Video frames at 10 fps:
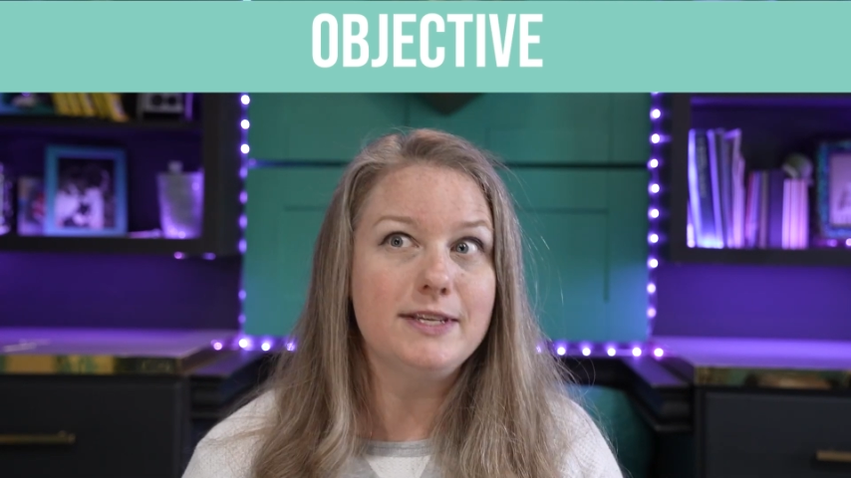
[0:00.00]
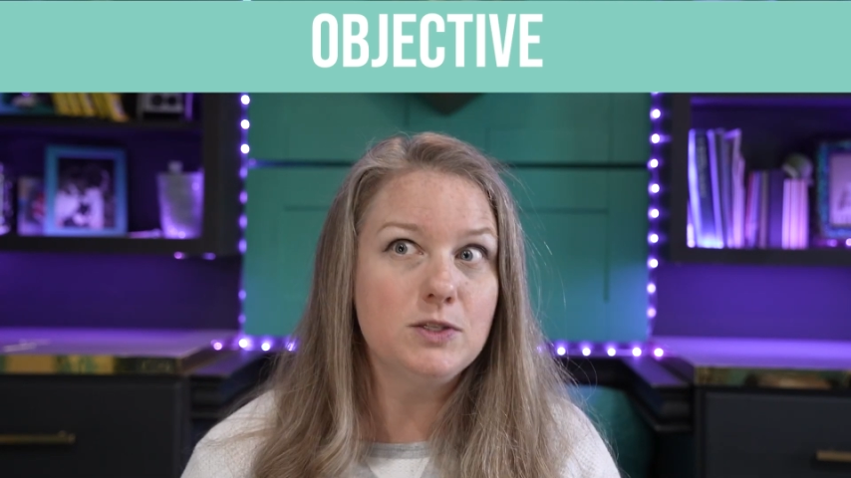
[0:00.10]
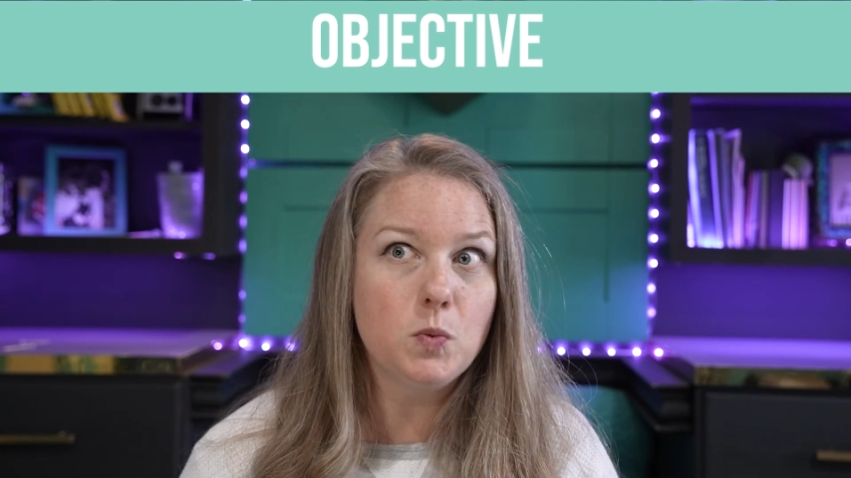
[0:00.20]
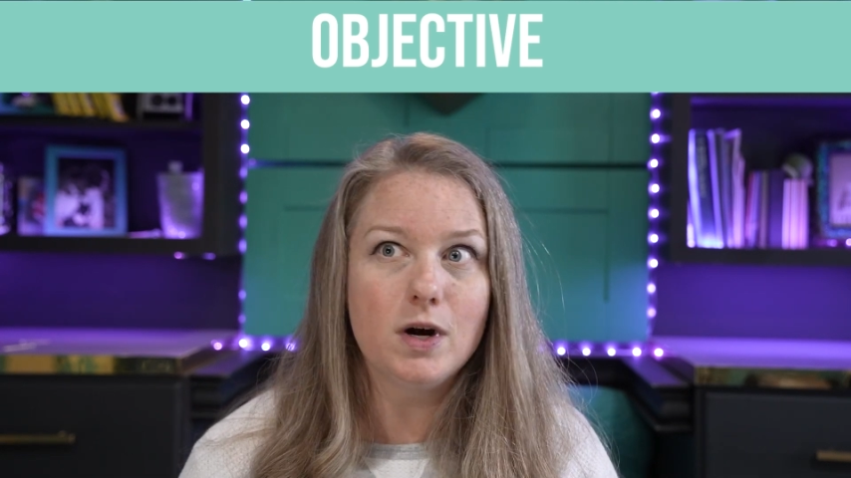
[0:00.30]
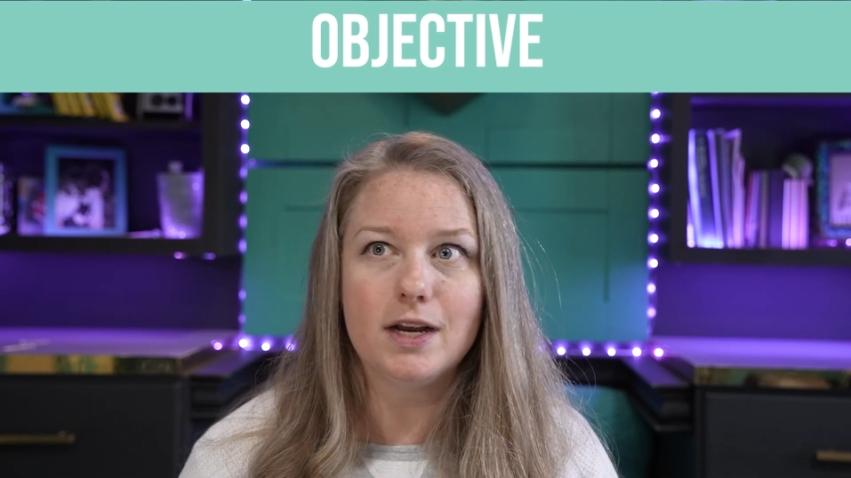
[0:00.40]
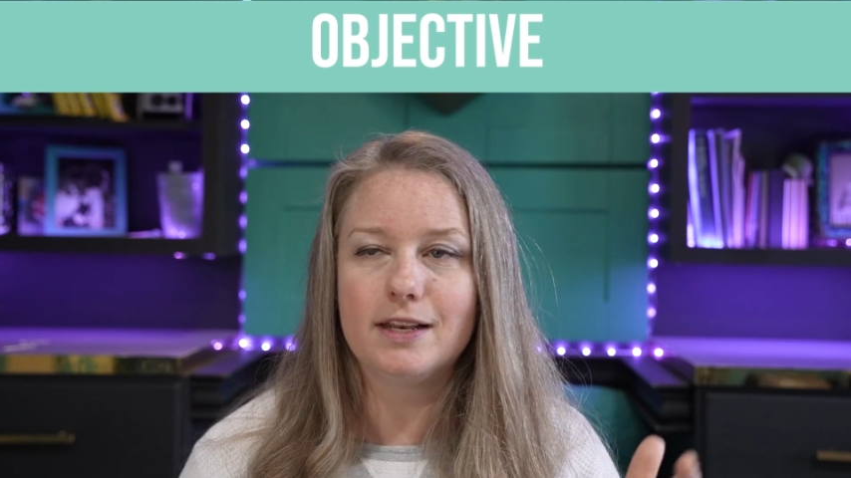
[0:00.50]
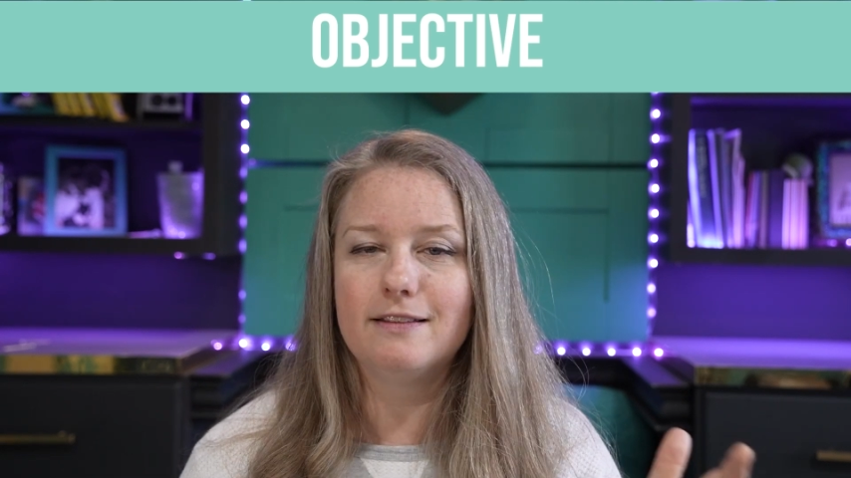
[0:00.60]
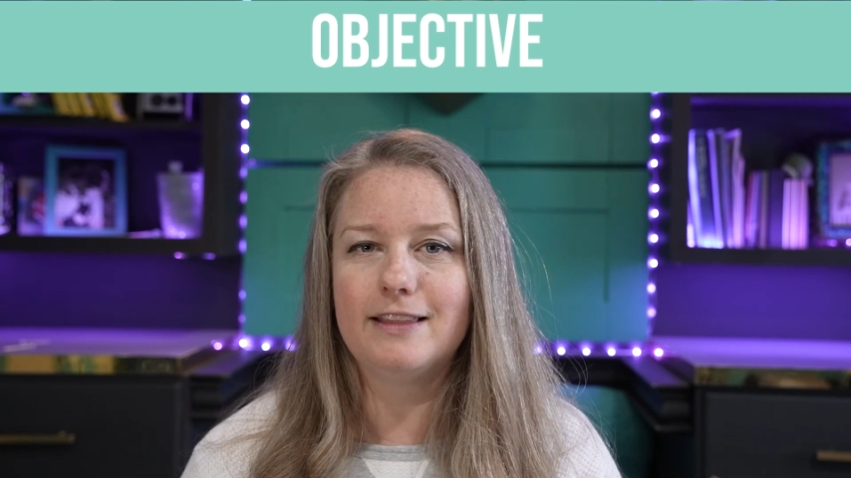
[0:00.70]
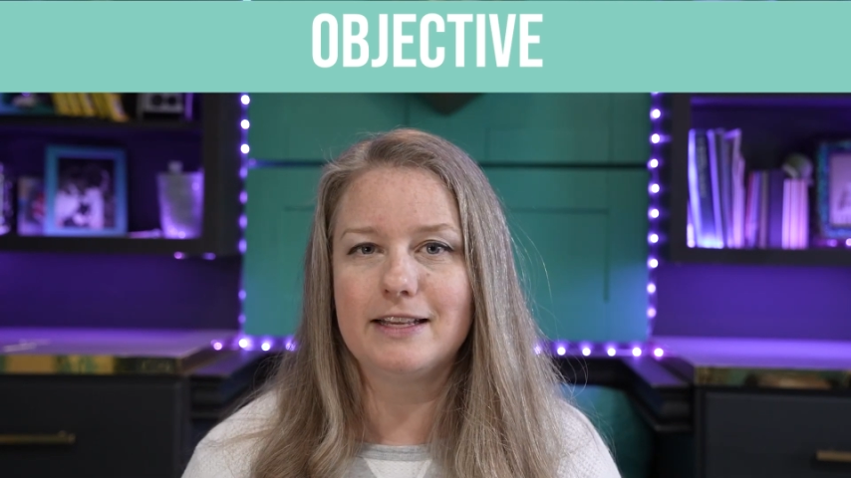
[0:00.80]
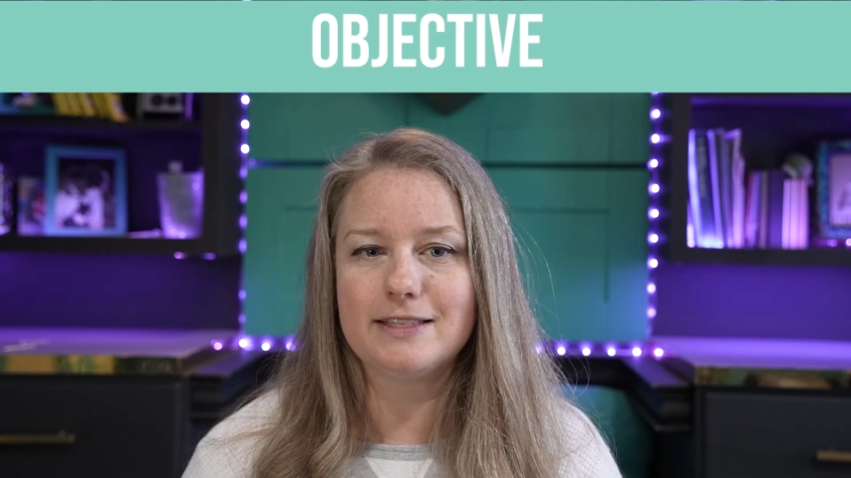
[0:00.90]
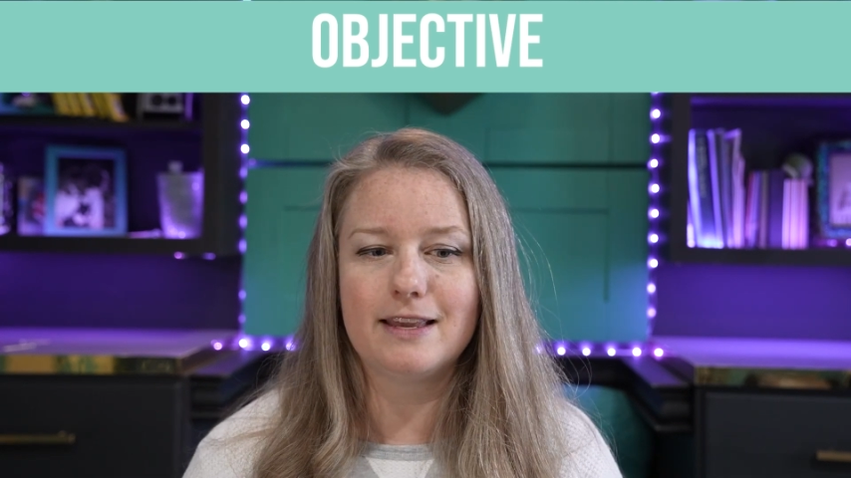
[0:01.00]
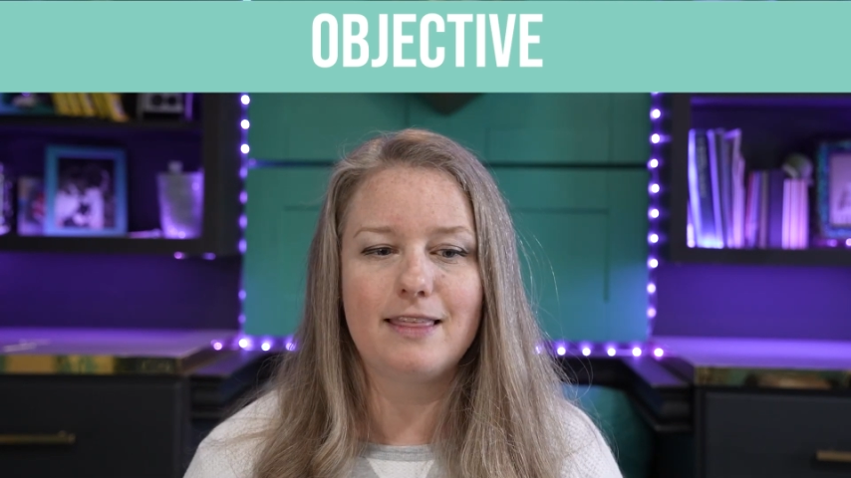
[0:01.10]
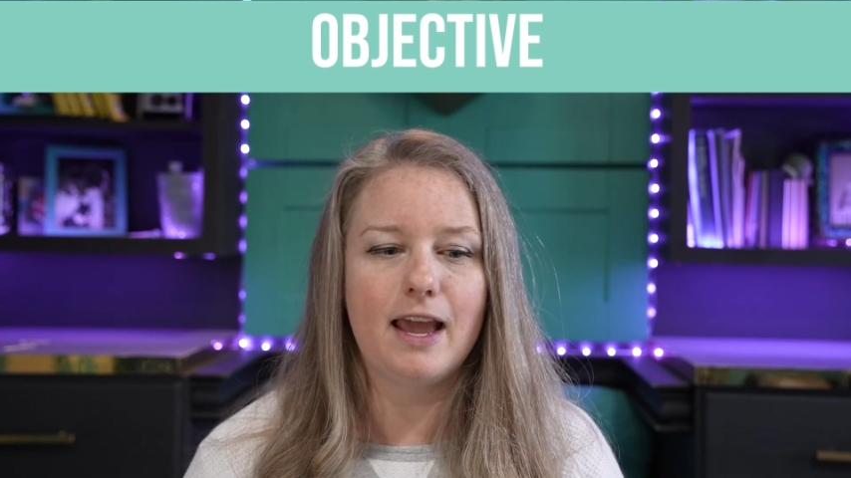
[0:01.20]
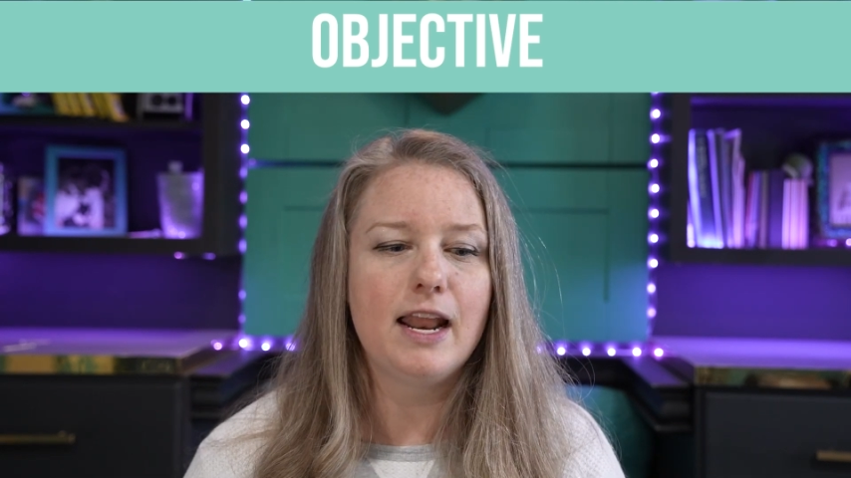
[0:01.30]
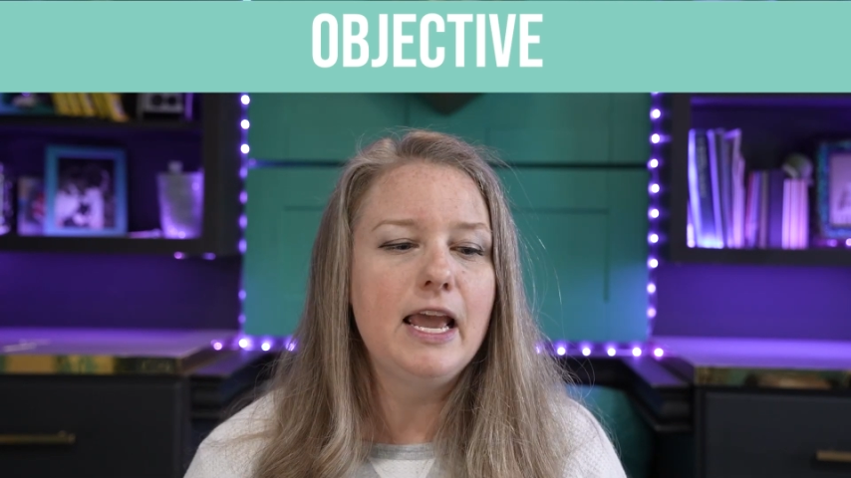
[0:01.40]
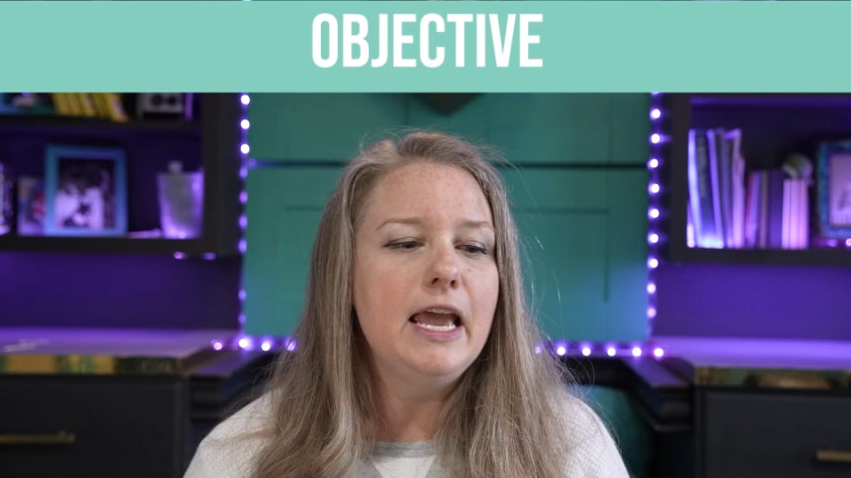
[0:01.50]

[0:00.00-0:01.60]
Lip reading: miss one? Things like that.